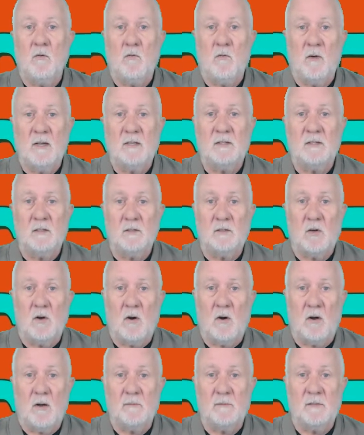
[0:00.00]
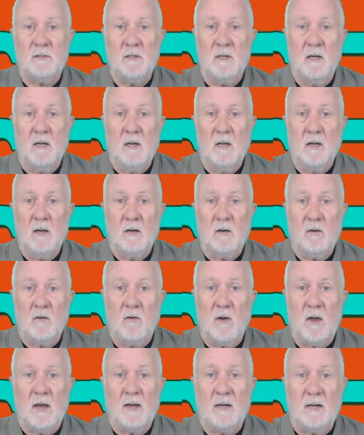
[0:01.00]
recent times
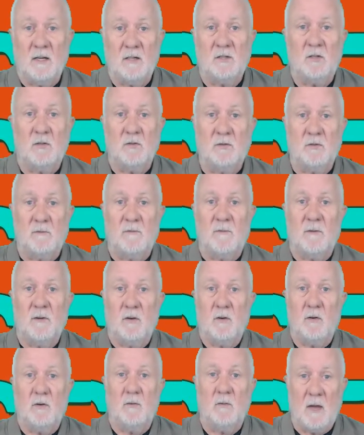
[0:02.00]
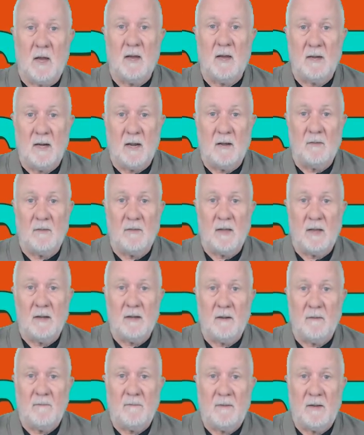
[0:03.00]
create issues for you and how that
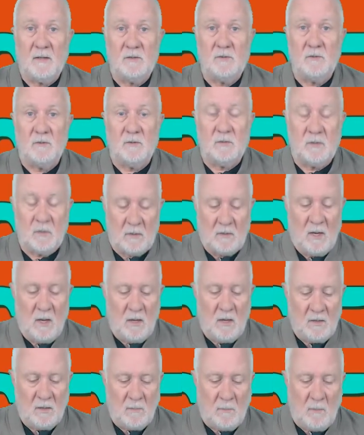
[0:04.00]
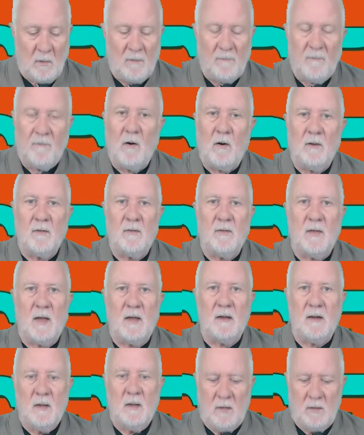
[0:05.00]
affects you. So you might find
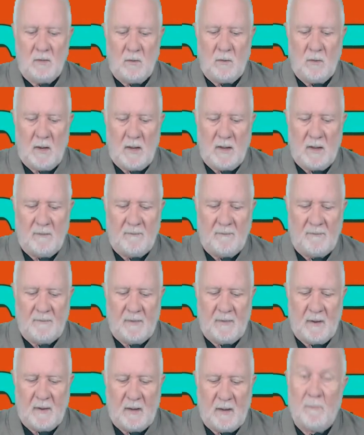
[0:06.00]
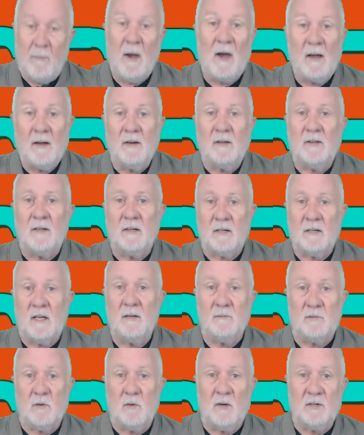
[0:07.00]
that you have a partner that
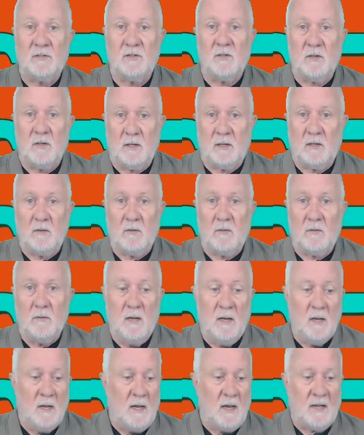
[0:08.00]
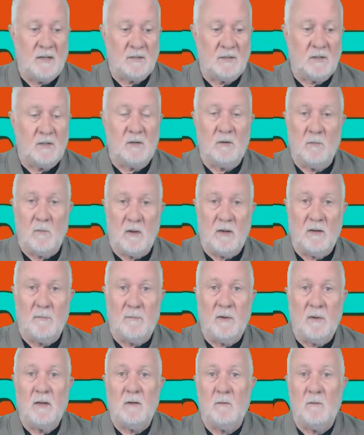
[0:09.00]
keeps questioning you, asking you where you've
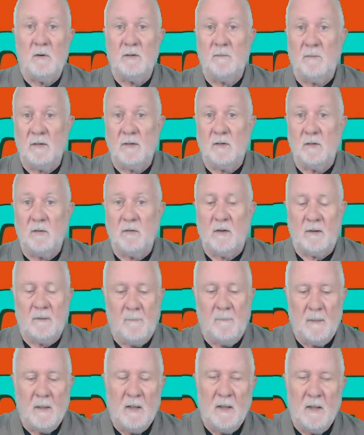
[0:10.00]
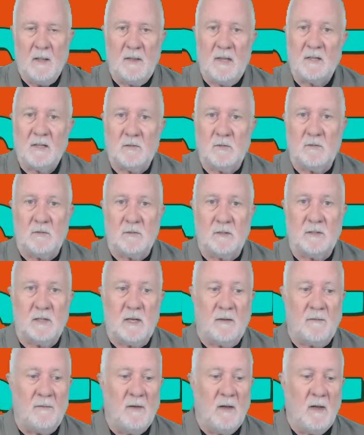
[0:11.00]
been, what you've been doing, that sort of
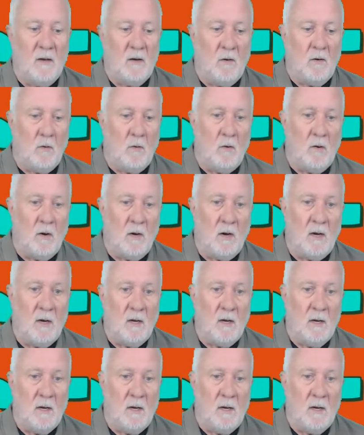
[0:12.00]
stuff. Or